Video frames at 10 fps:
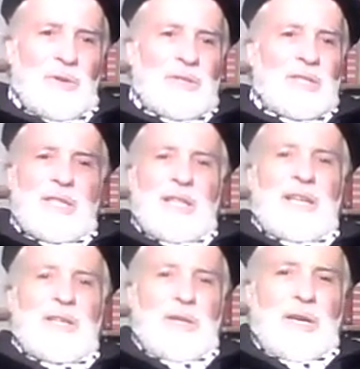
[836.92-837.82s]
Just
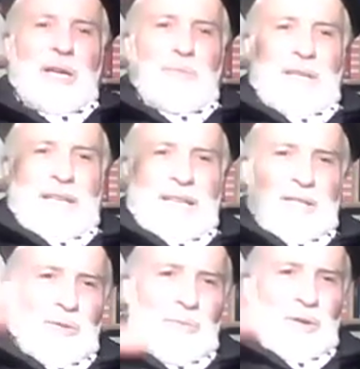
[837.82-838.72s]
like, airplane has
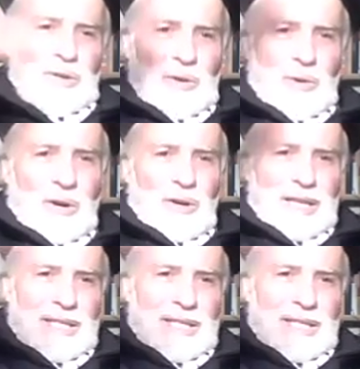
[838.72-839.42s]
to go all at the